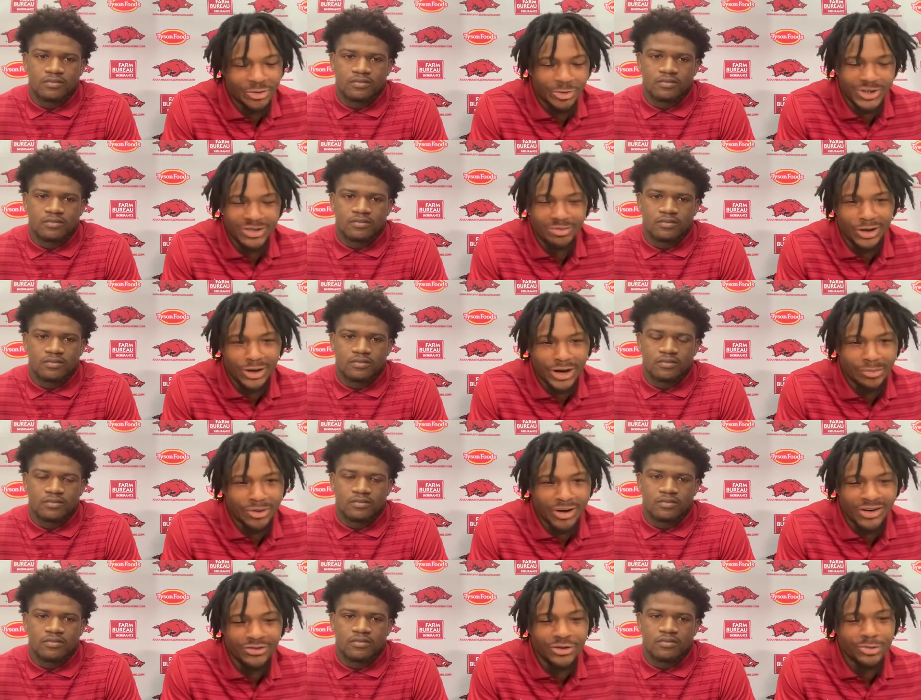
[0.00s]
Speaker 1: wasn't playing our
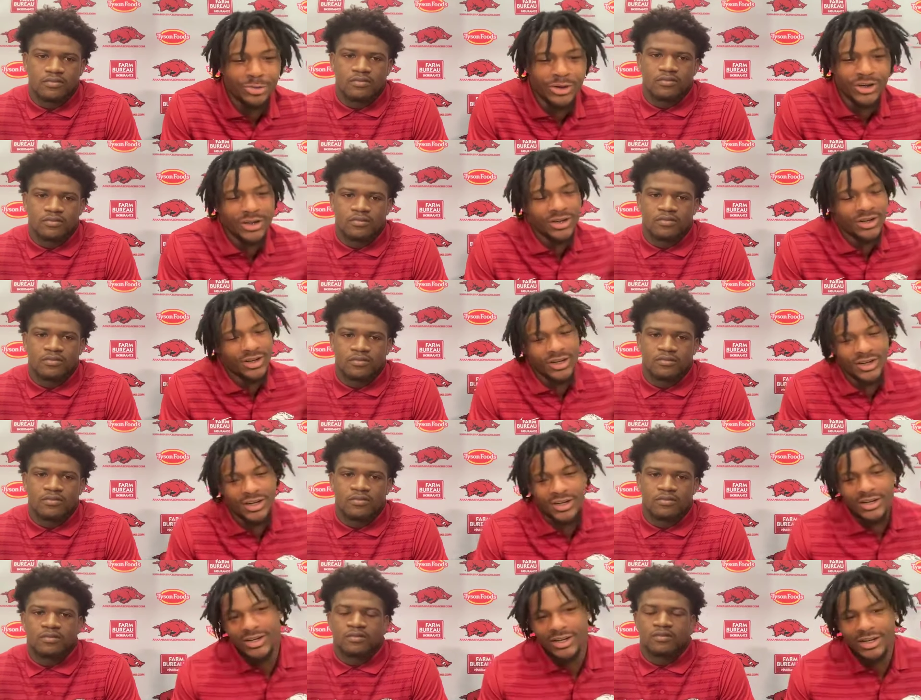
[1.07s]
brand of football,
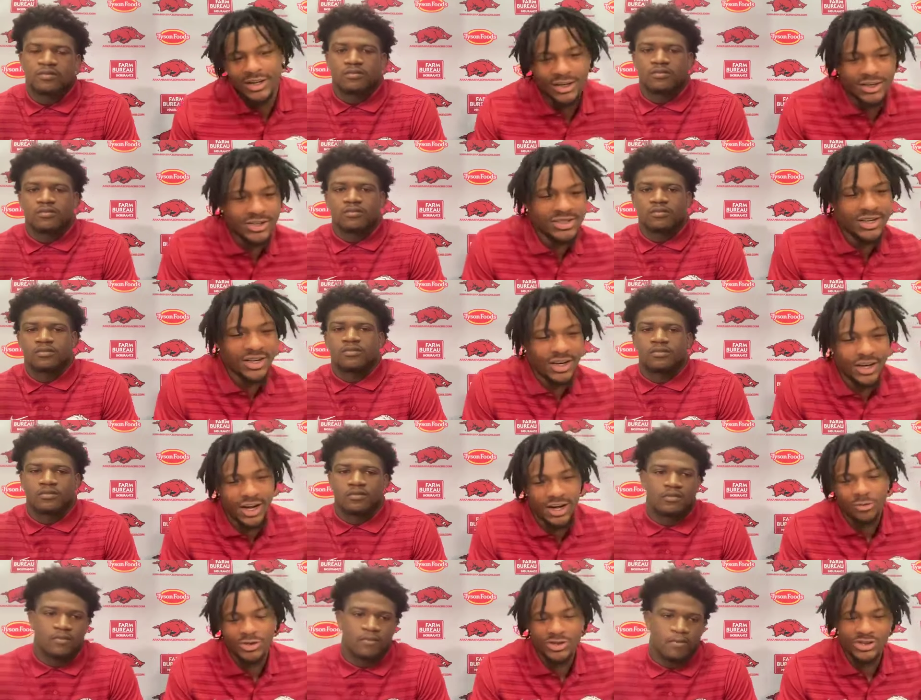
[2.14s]
and the second
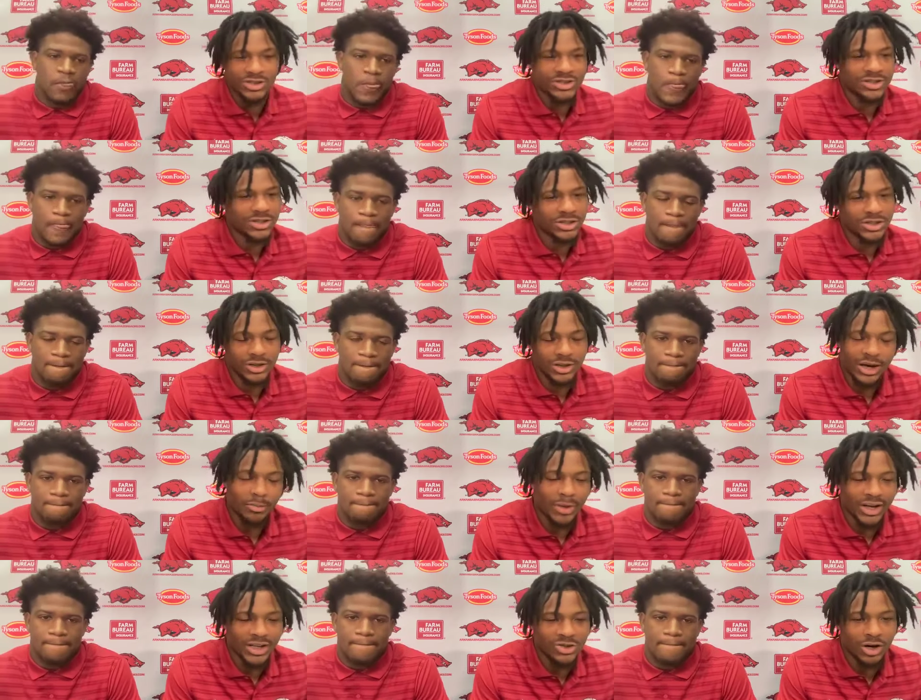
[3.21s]
half we just got
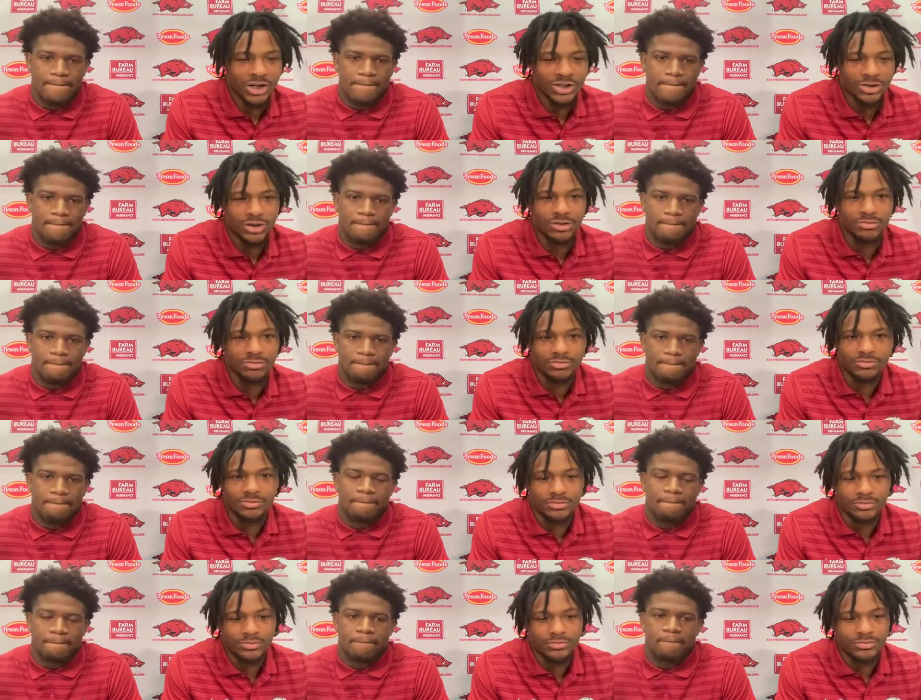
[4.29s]
back to our script.
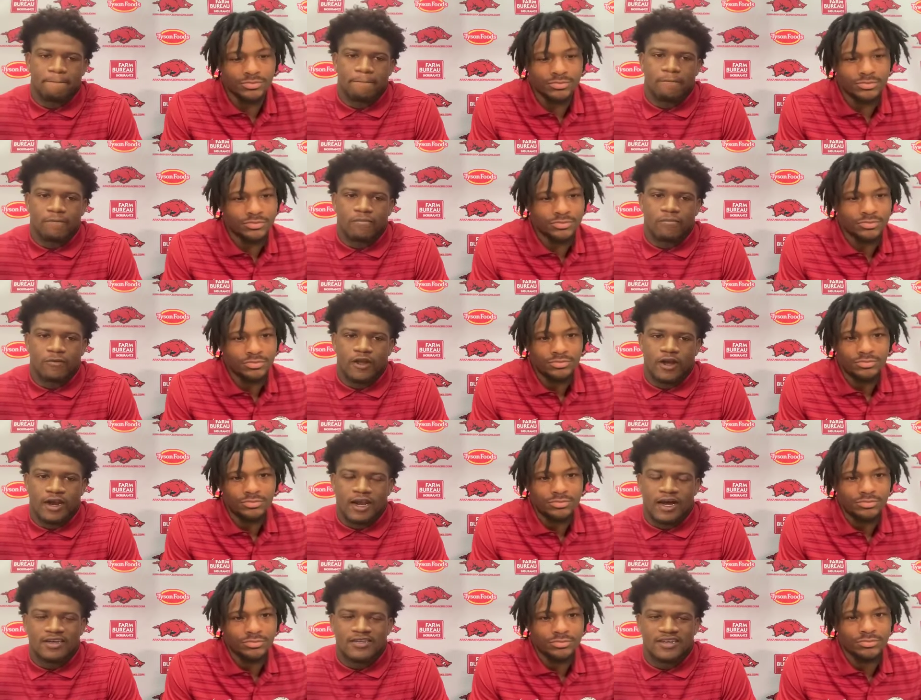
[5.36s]
Speaker 2: And
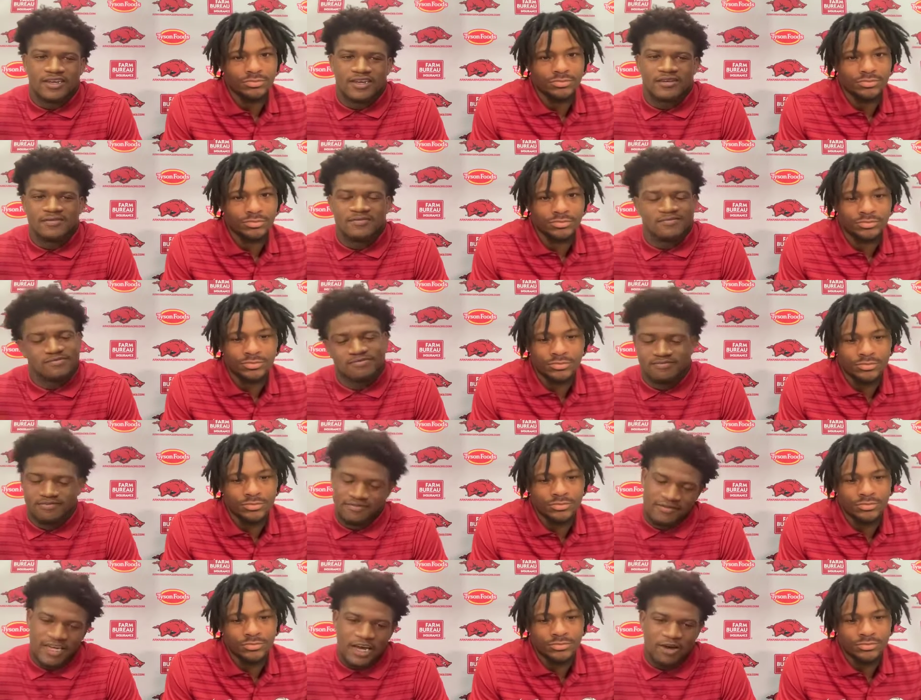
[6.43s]
I say
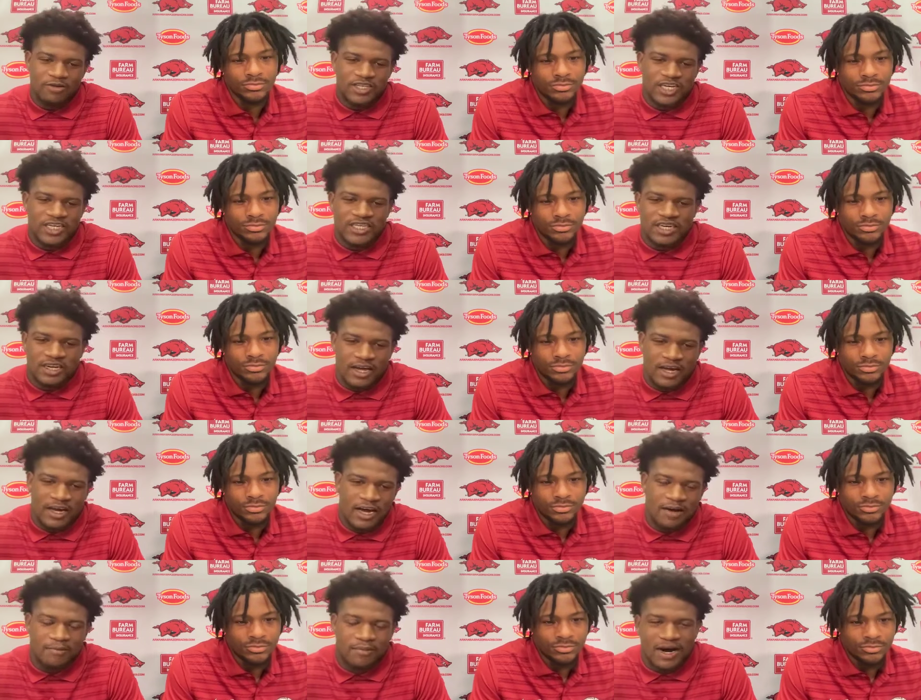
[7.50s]
same with JJ. Like
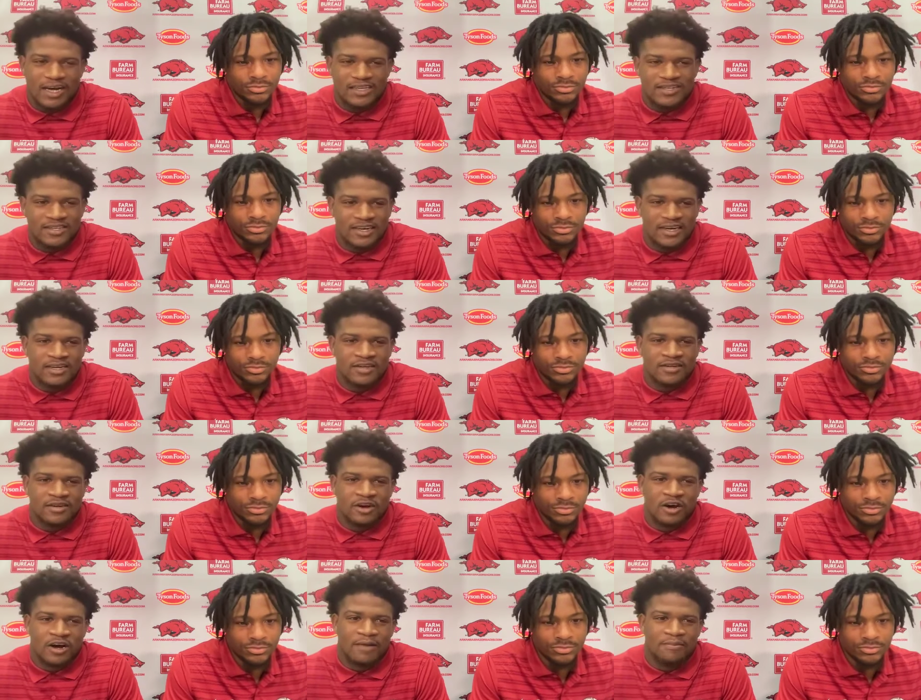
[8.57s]
our mindset, you
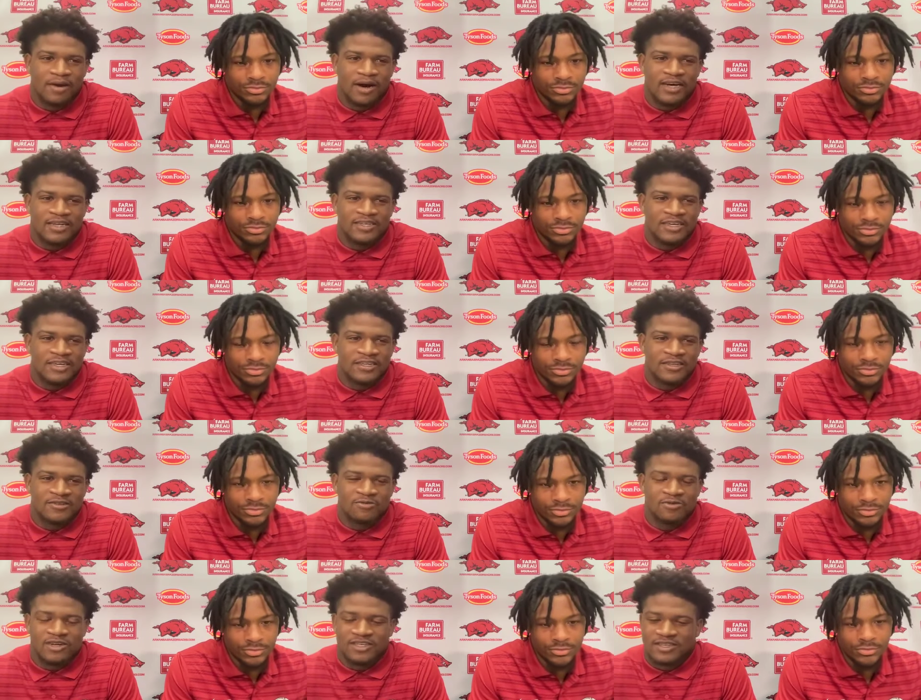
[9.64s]
know, our mindset just
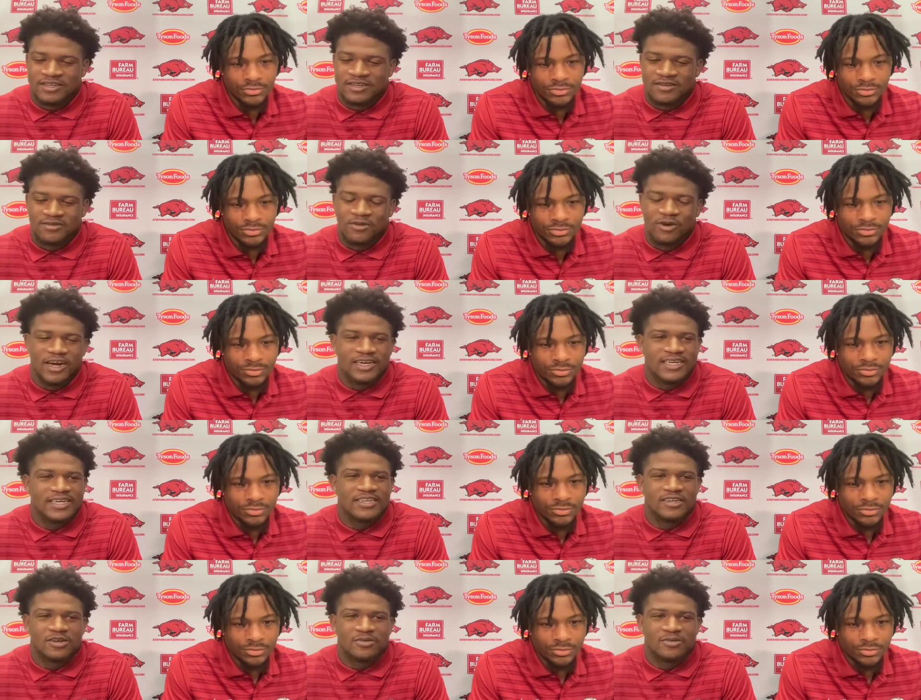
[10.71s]
wasn't where it needed to